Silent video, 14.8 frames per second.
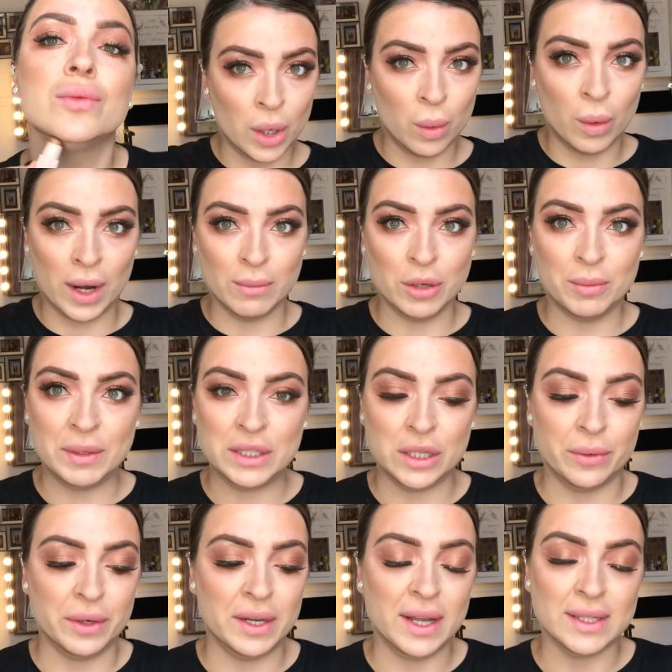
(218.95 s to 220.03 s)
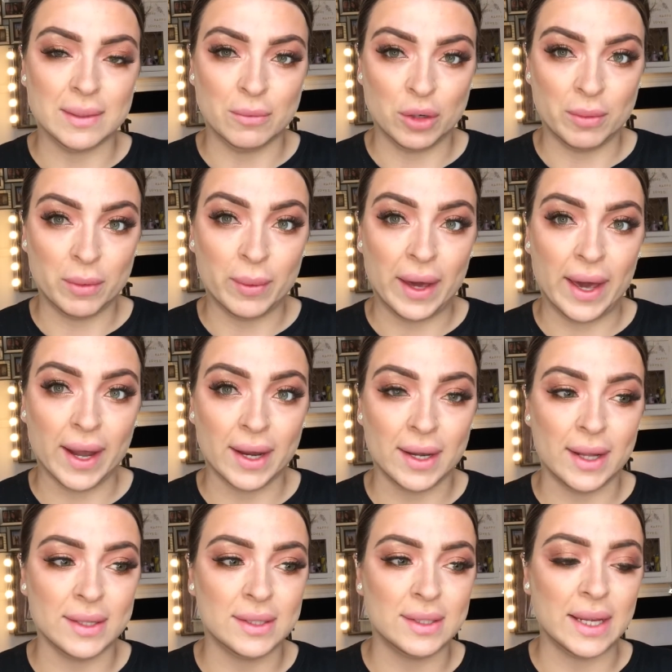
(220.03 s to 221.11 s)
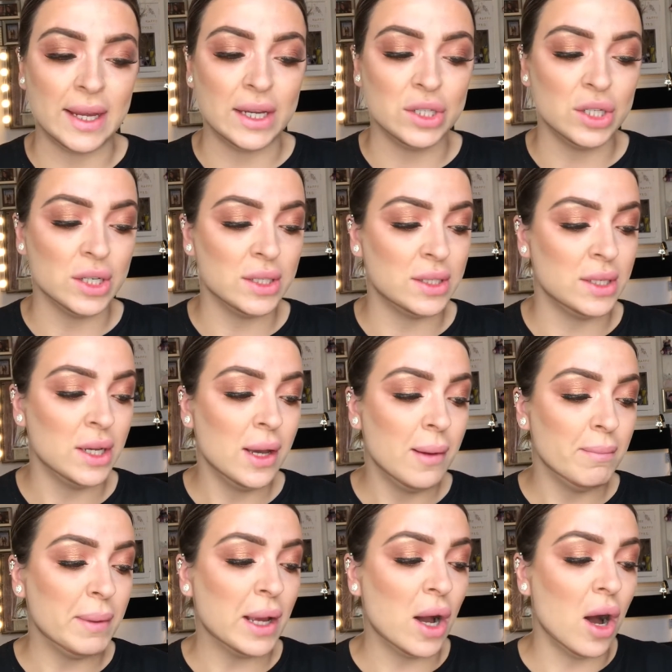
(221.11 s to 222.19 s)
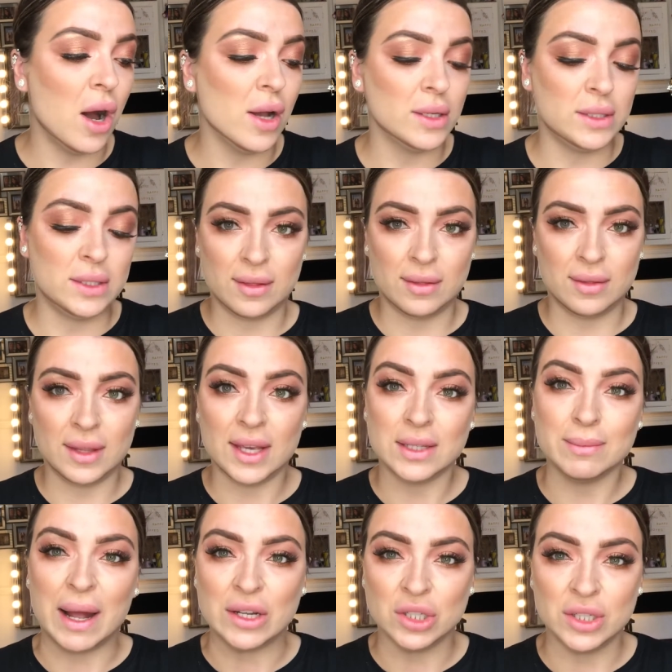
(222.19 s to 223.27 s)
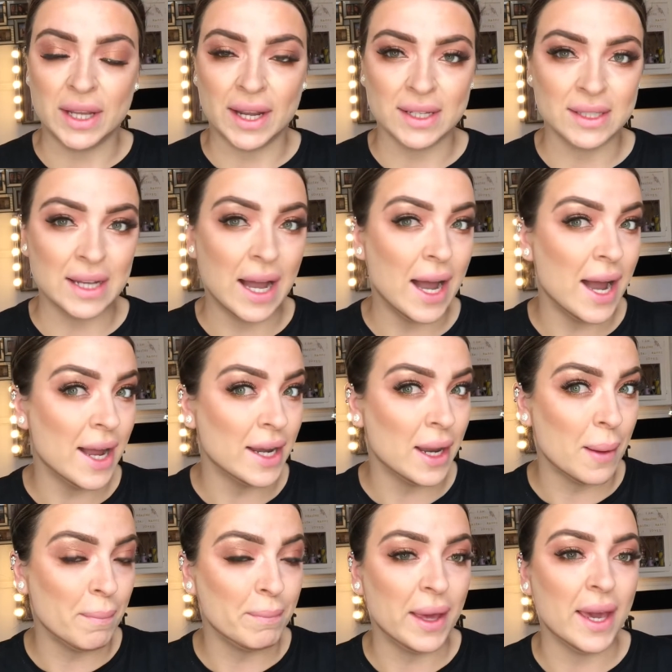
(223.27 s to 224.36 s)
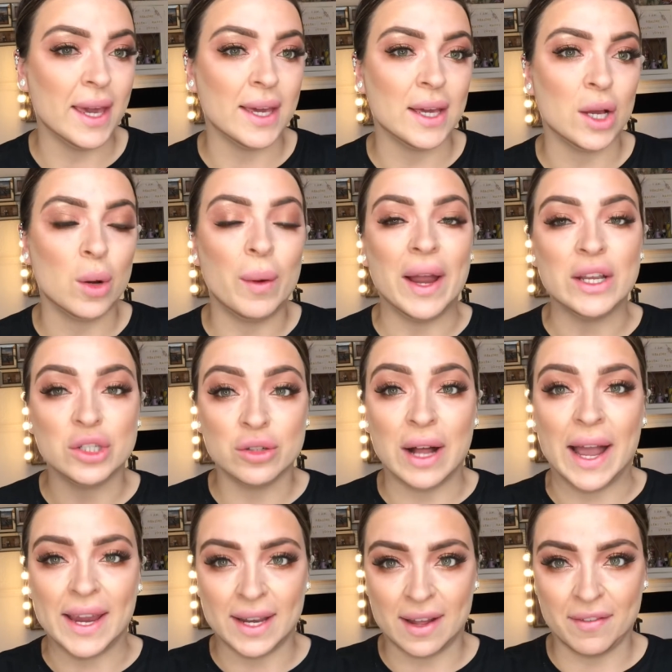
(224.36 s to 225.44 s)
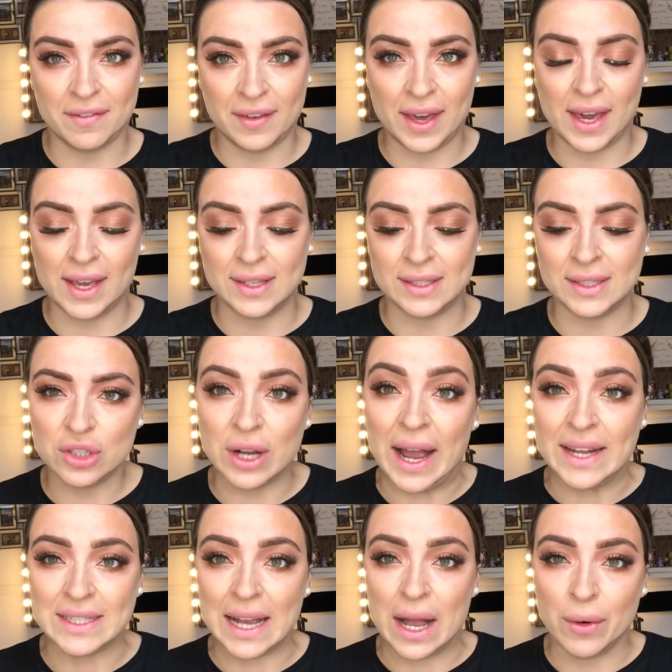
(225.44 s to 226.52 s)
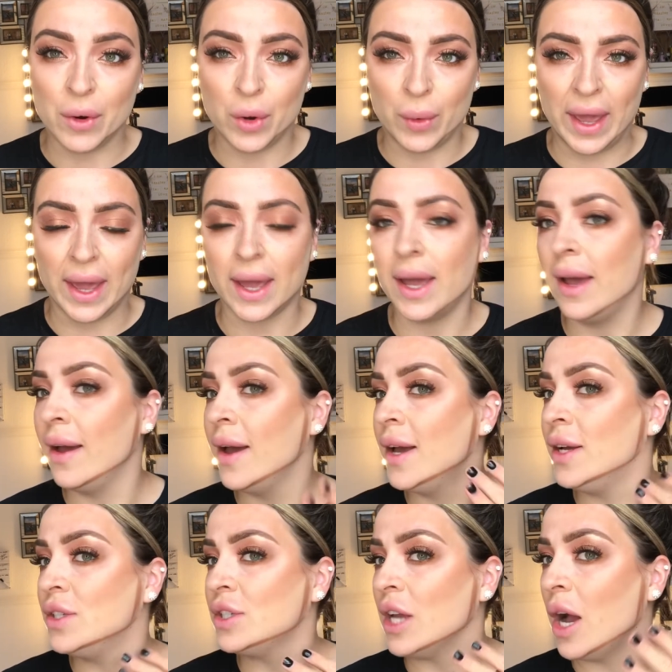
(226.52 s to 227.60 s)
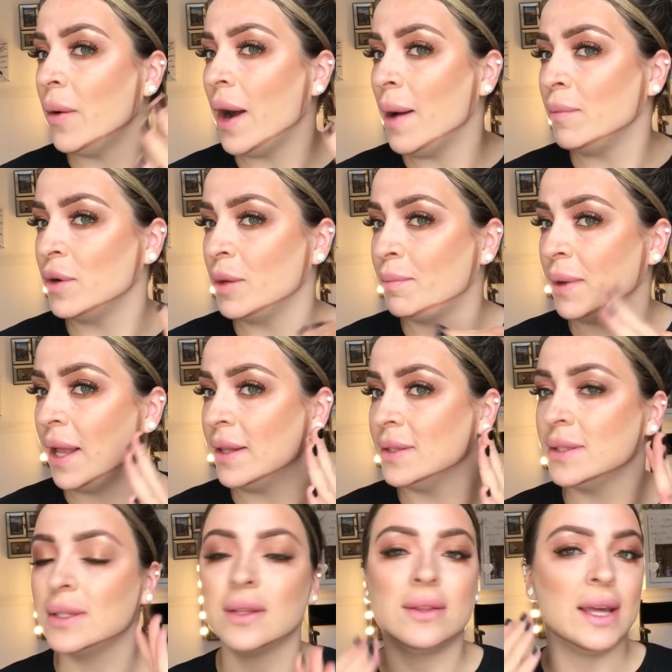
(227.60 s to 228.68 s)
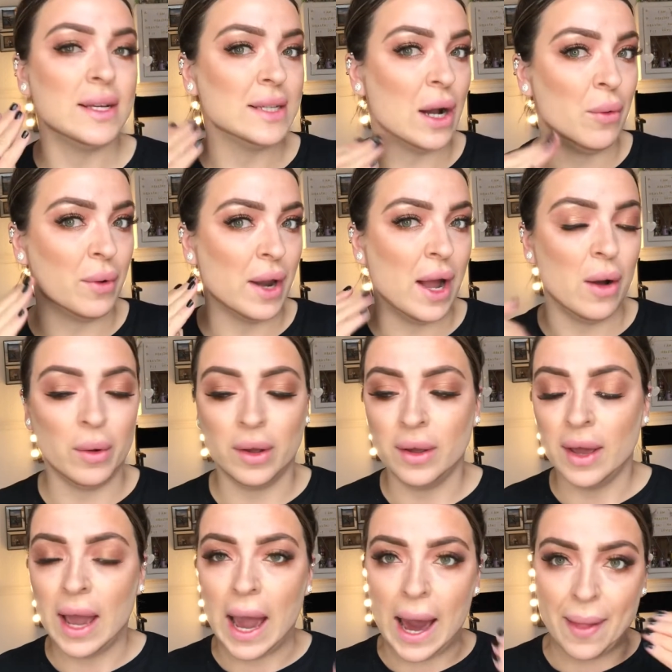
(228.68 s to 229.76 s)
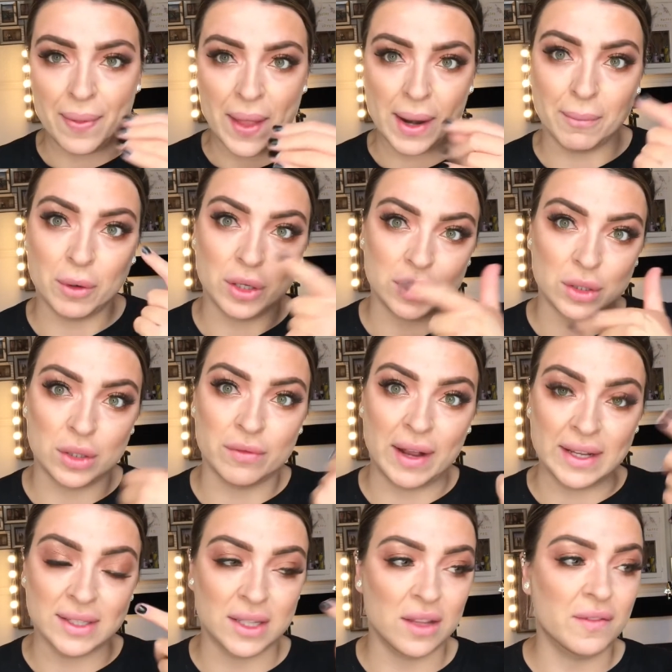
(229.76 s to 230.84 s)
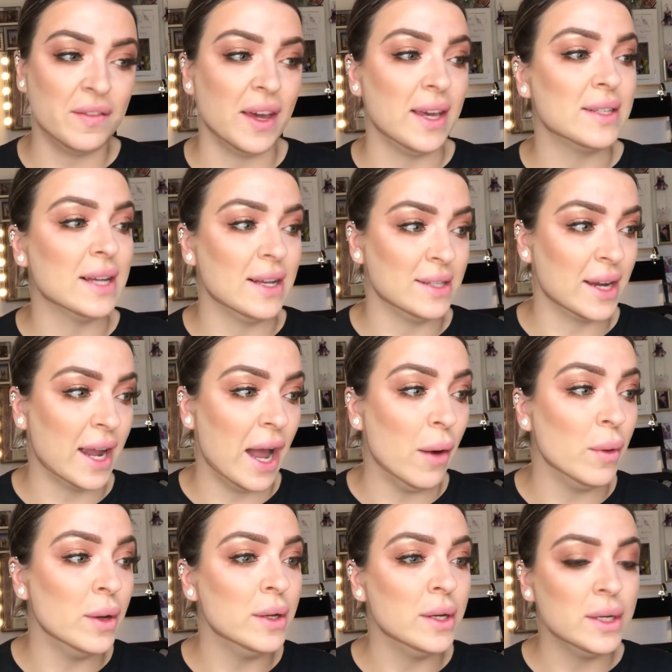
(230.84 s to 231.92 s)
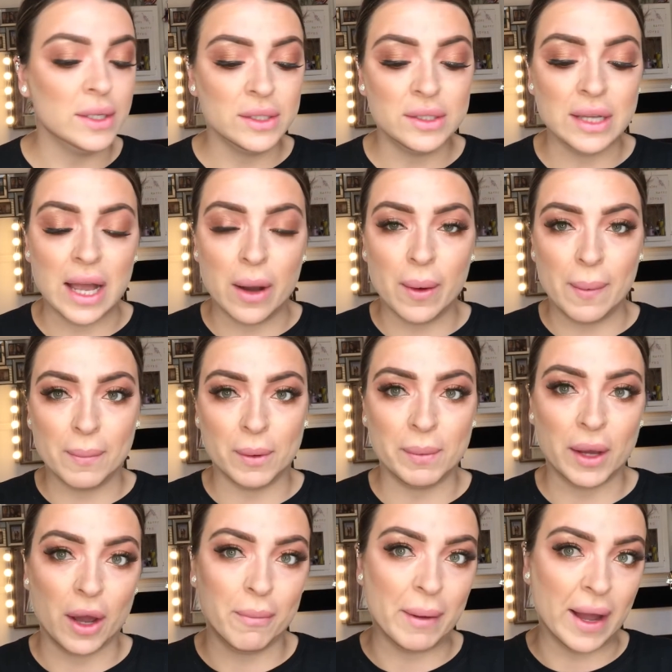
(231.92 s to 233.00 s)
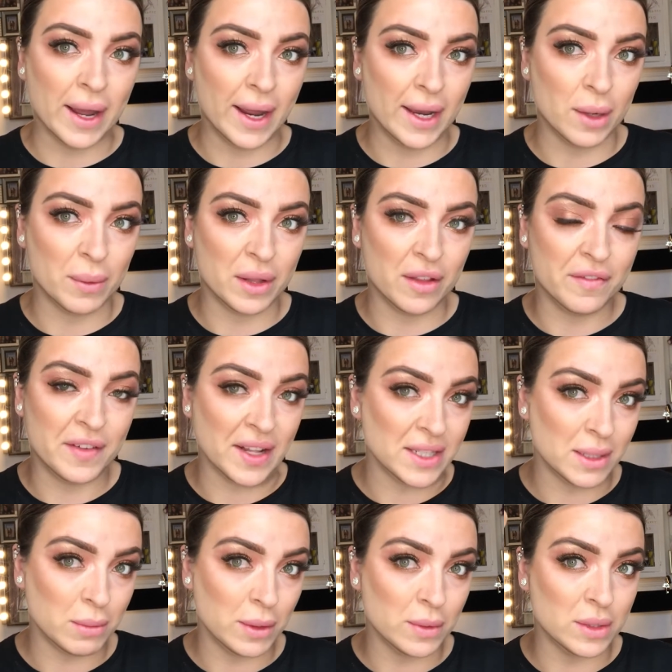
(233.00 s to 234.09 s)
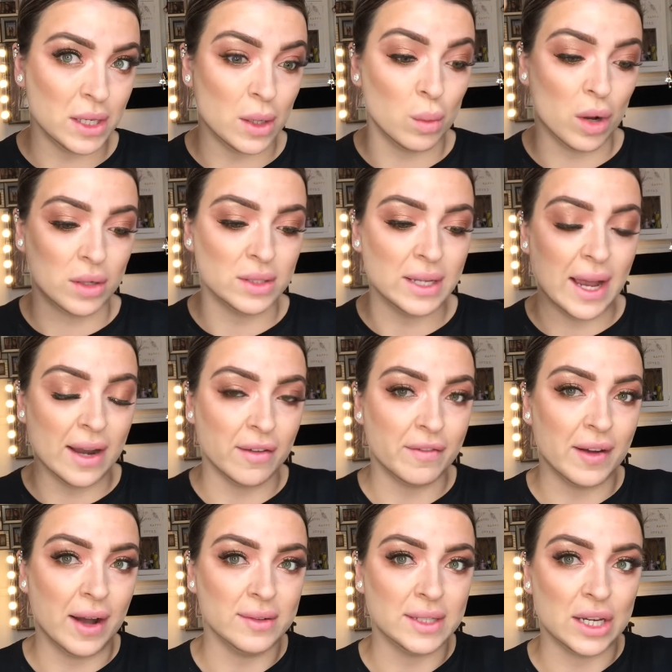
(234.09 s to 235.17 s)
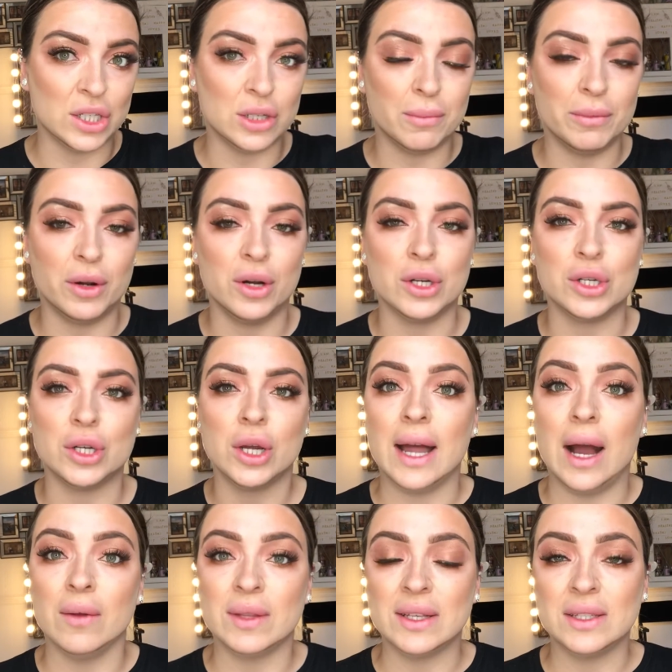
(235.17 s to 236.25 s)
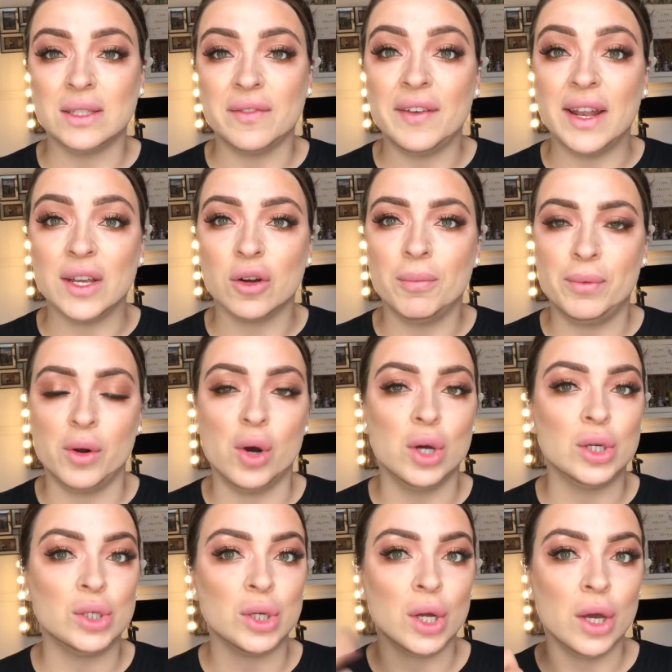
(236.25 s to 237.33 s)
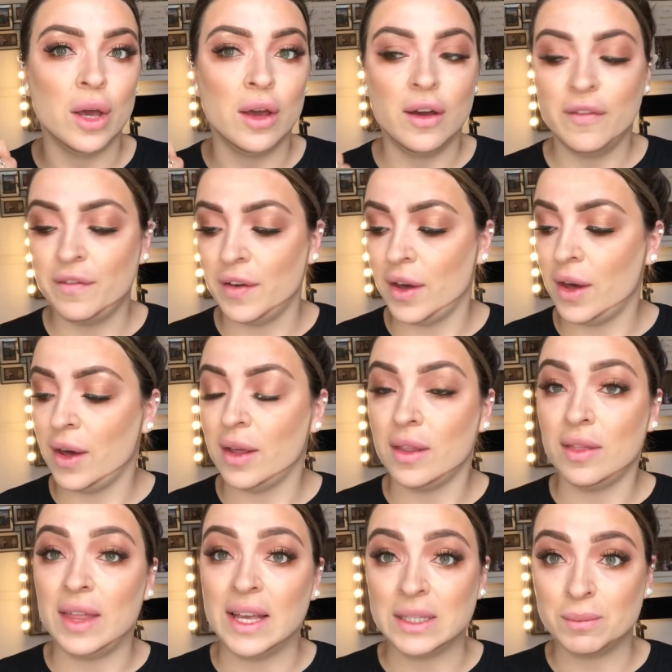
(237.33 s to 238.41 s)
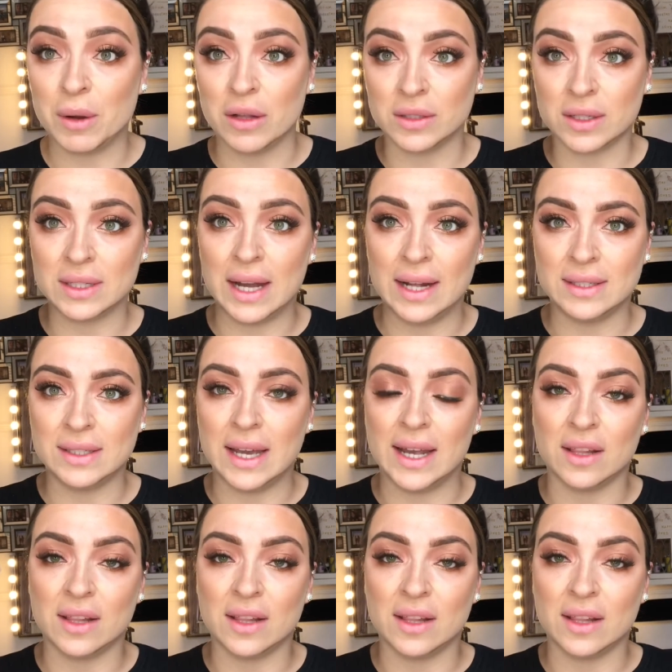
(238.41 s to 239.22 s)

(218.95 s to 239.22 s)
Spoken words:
What I'm going to be doing is I'm going to be working in stages, because these matchsticks can be quite drying at first, dry down quick. So I'm going to blend this out now, and then I'm going to do the rest of the face as I go. So I'm going to be going back in with the Fenty Beauty 110 foundation brush. Now this is a very good brush for this product, I'd say.